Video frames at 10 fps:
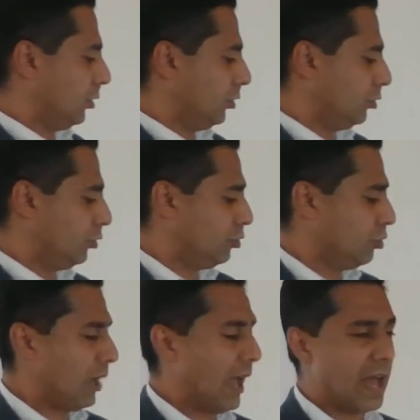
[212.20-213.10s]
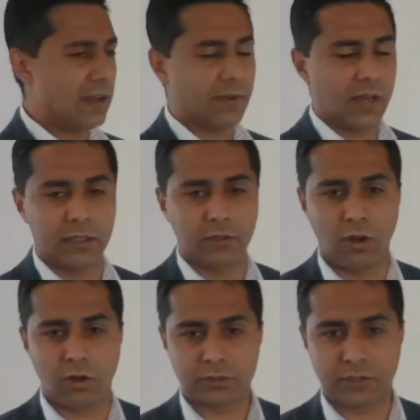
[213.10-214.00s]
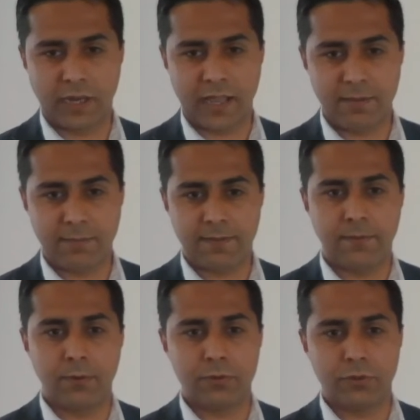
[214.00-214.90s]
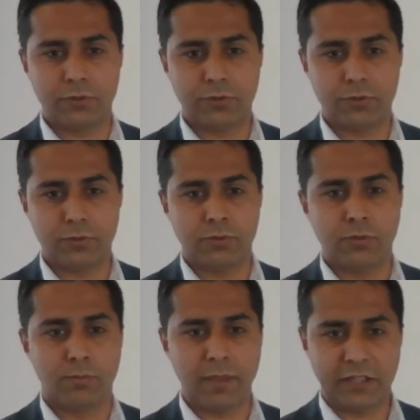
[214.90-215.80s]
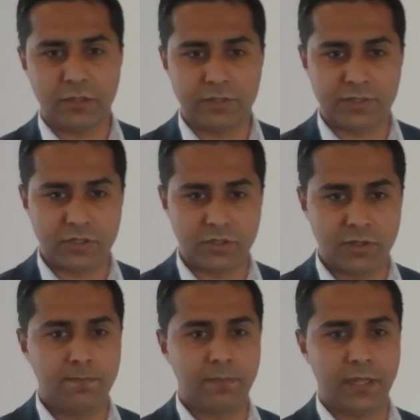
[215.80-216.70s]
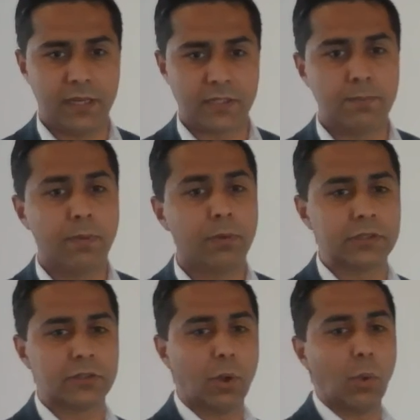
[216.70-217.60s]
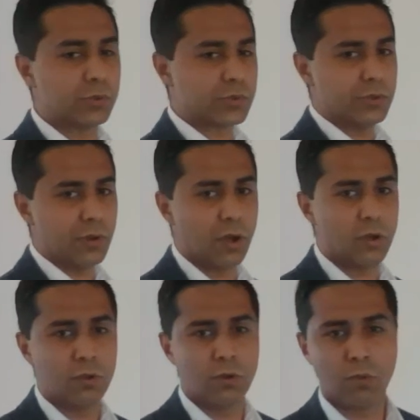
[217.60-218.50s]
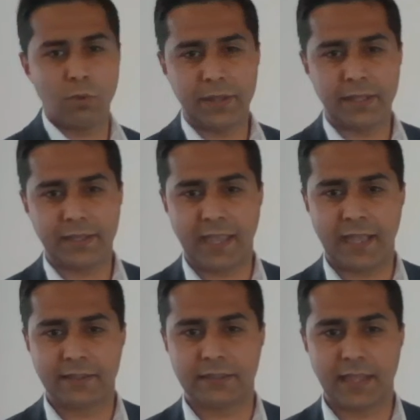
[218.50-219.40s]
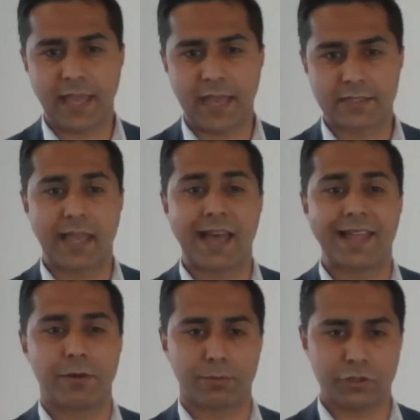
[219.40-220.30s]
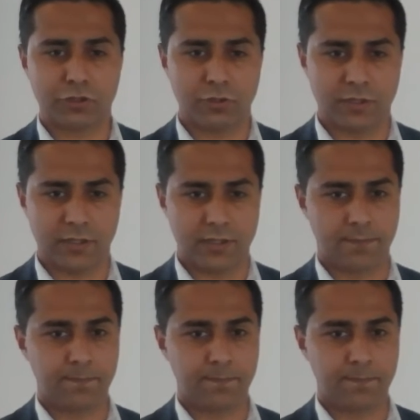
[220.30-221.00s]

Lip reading: Should you have a long delay before you do make your decision, then it's important to also know whether the candidate has other opportunities.